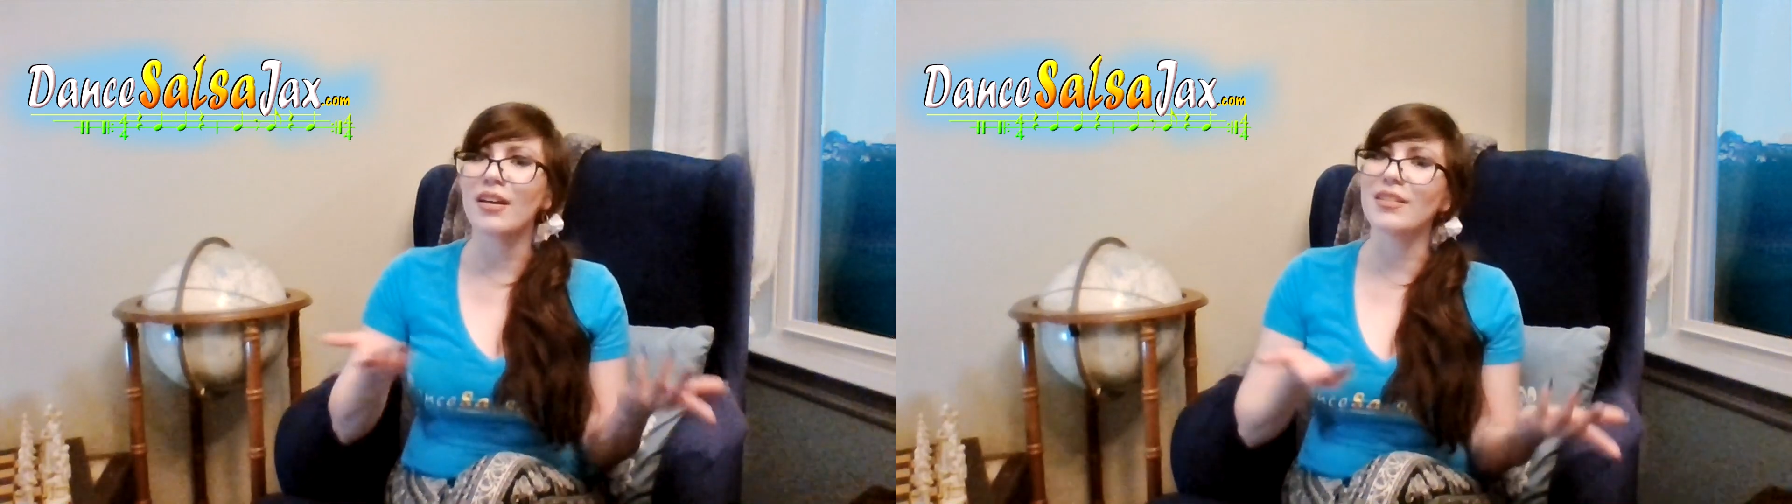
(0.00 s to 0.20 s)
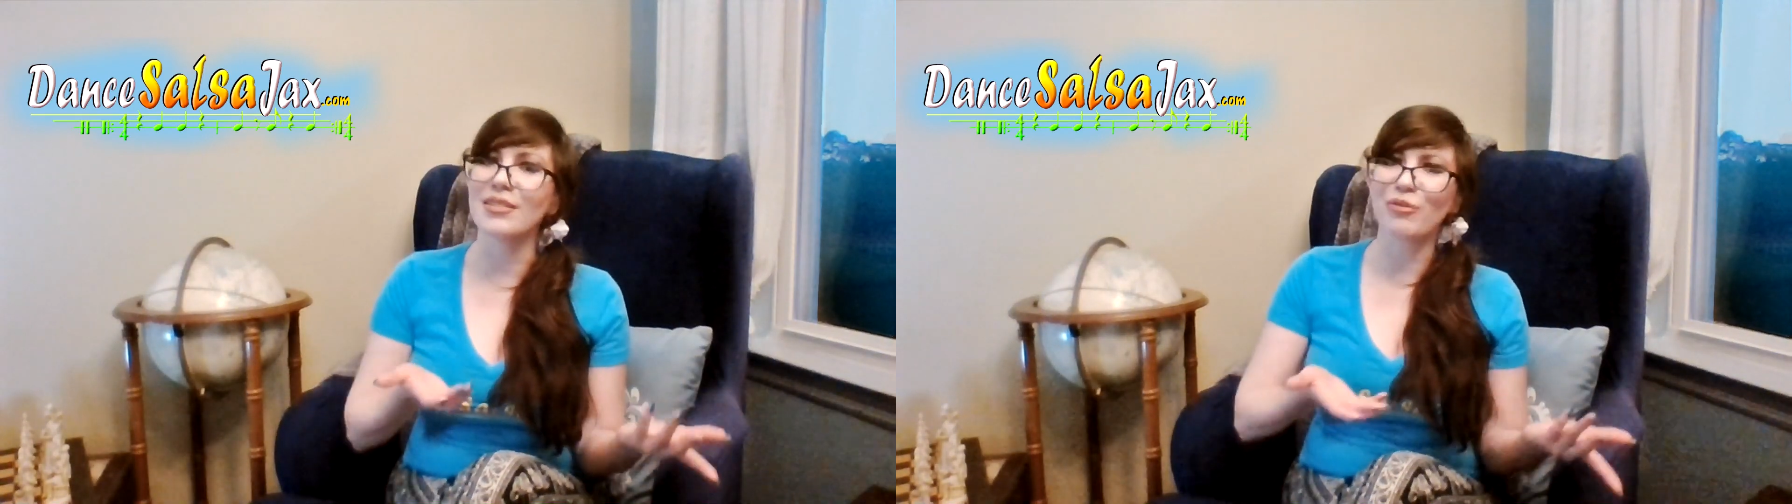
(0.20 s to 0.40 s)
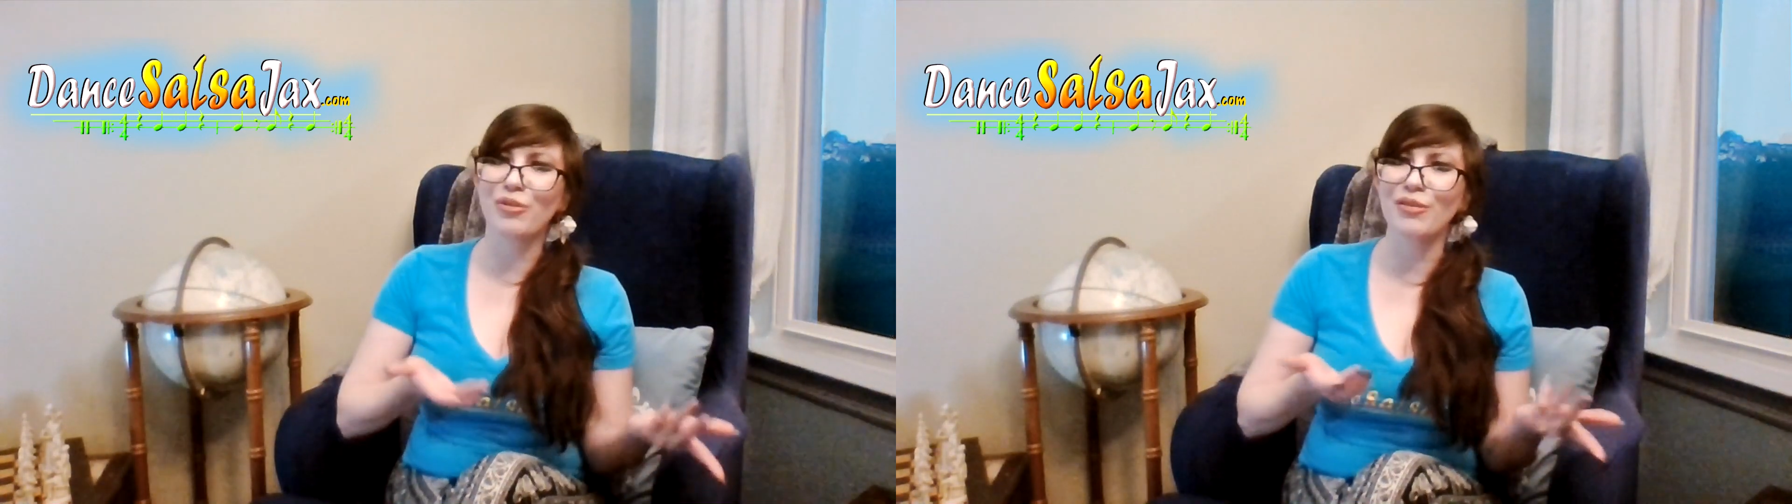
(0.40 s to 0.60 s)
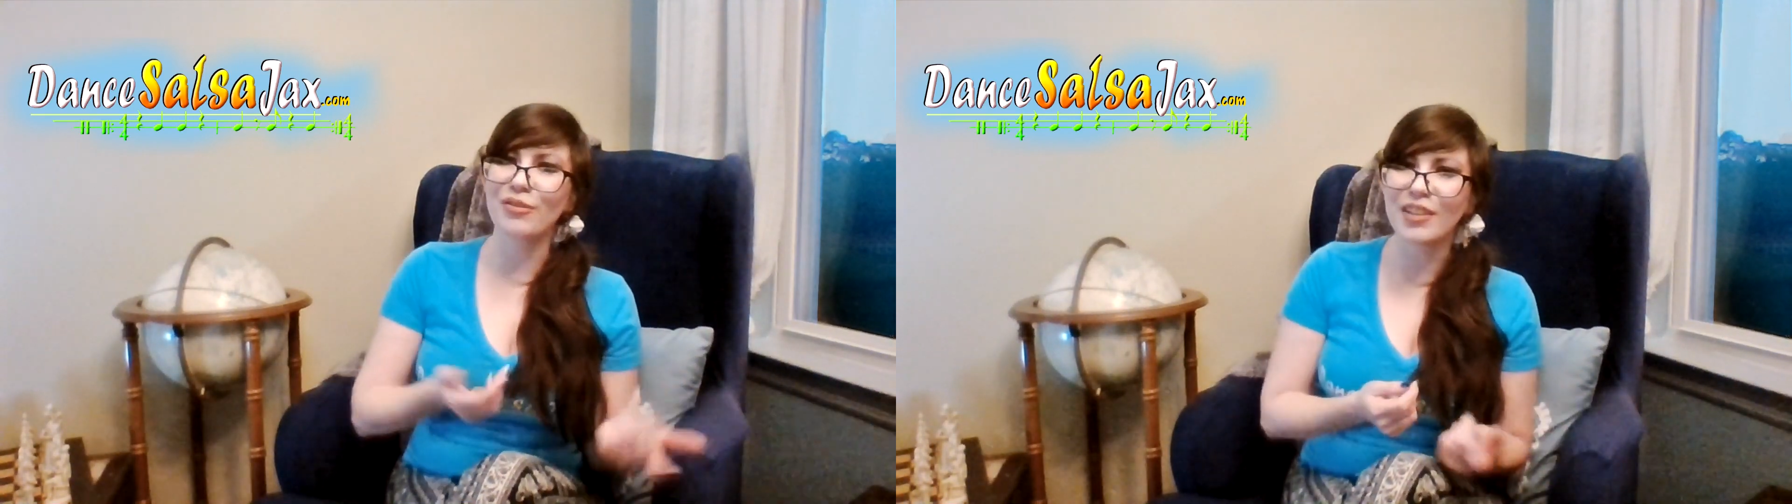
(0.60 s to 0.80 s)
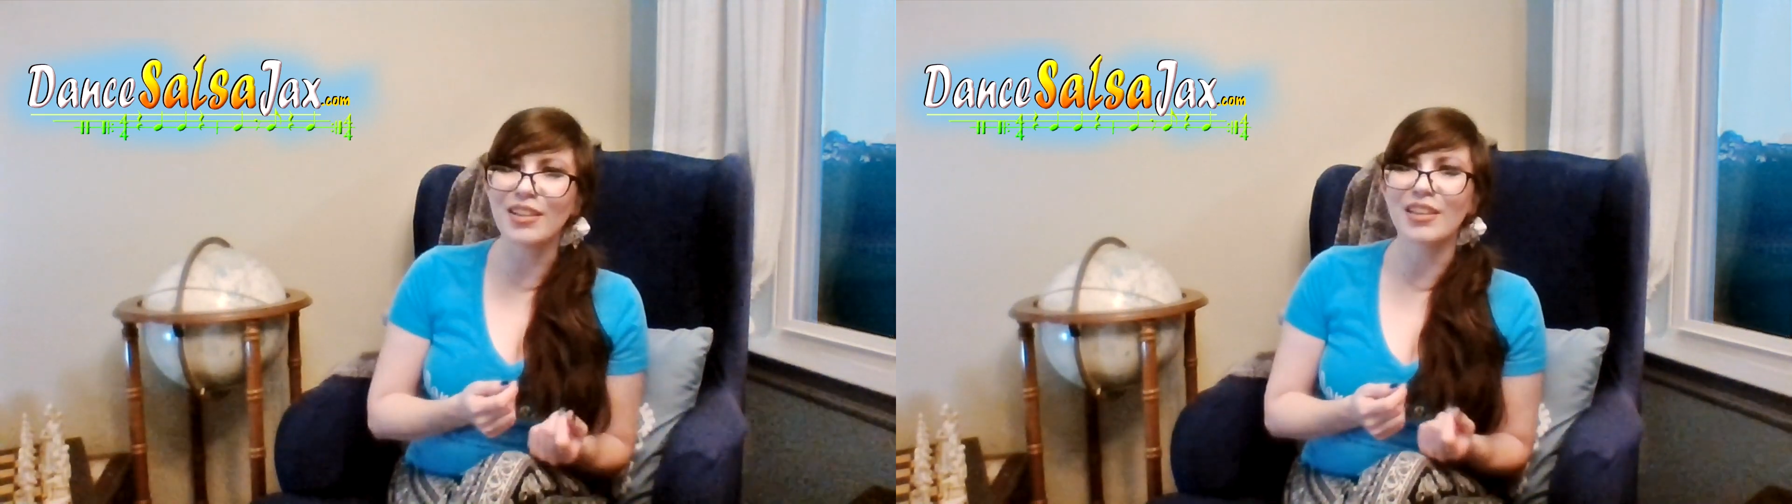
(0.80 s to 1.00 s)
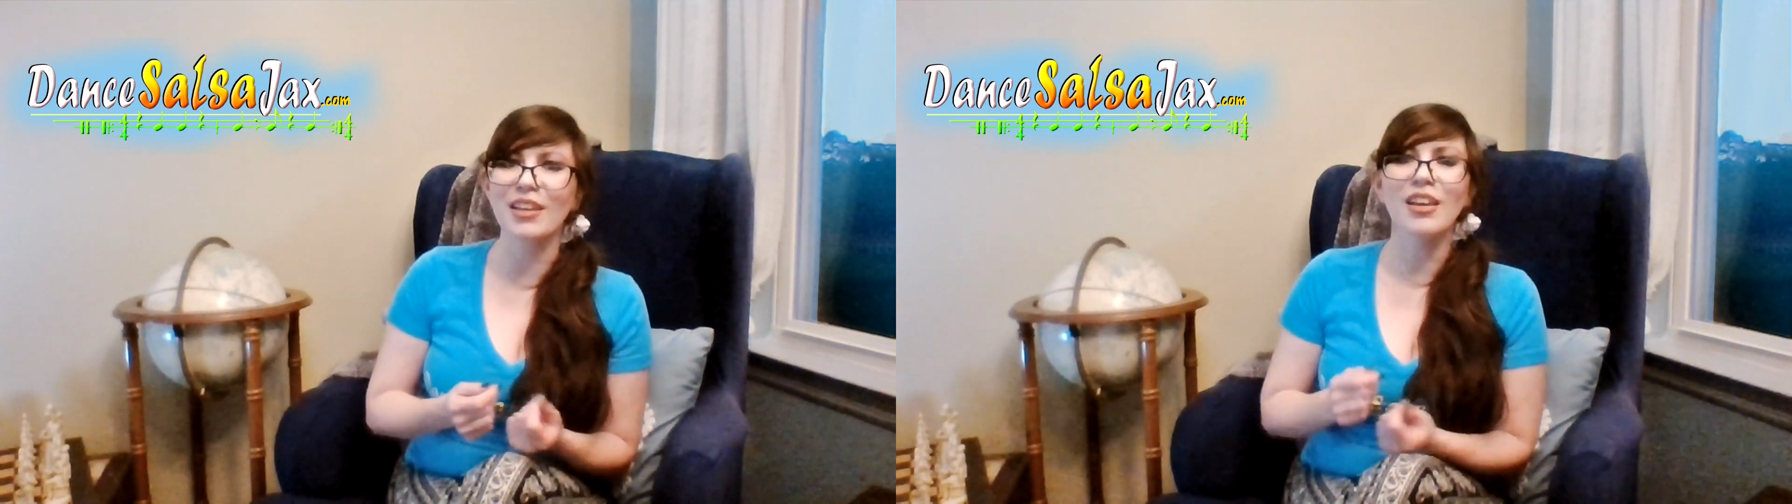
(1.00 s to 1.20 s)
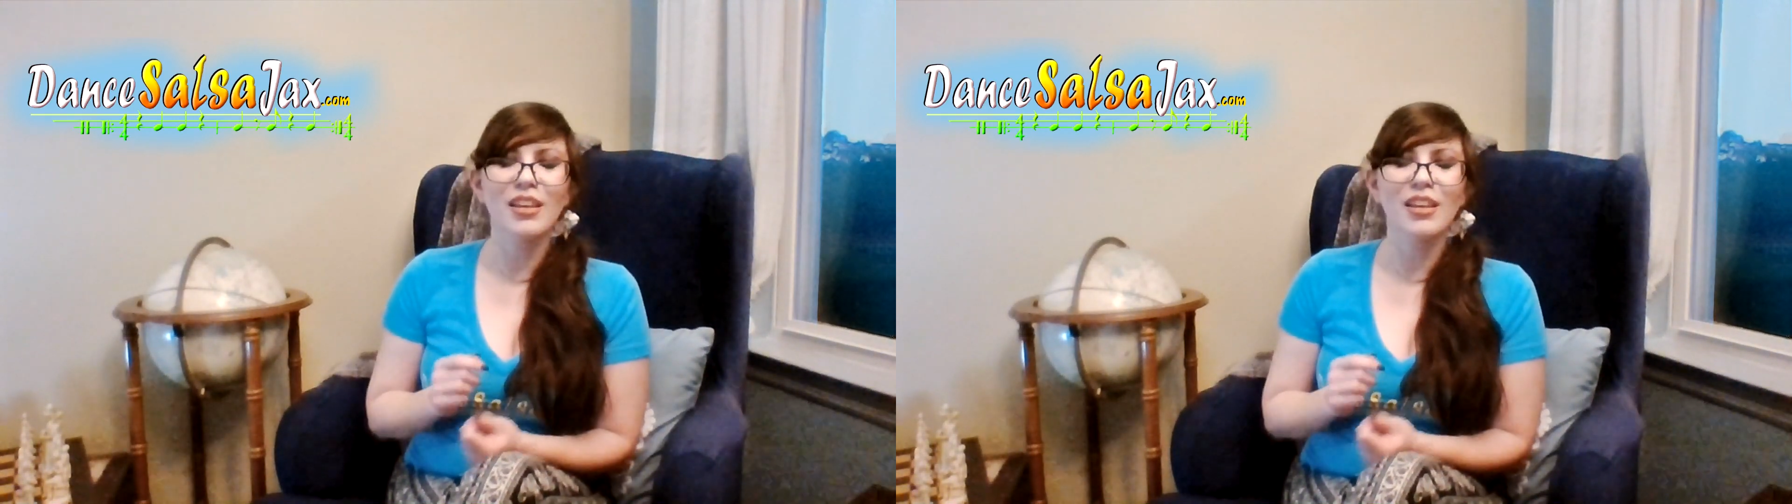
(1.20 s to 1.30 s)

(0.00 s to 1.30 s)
a different feeling.